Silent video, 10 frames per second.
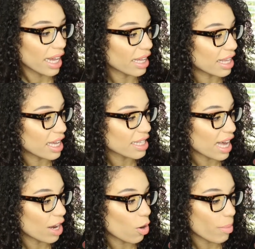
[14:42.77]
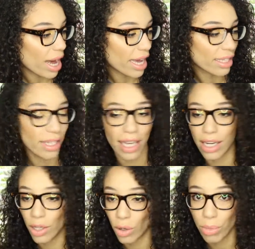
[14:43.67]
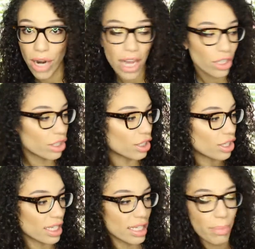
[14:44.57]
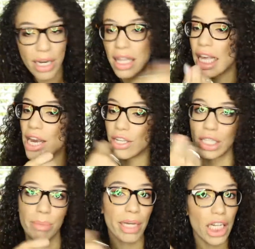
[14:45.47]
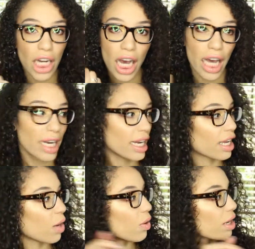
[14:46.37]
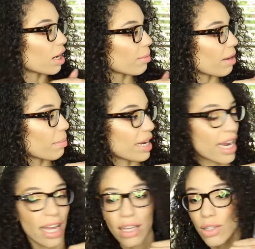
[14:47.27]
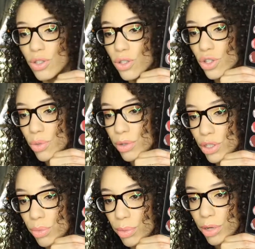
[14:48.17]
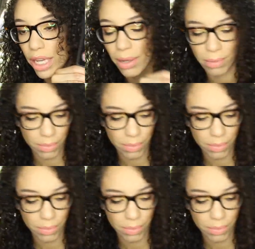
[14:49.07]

Like these, I don't mind getting a little brush and just dipping in there and just putting it on and going on about my day. Super, super pretty.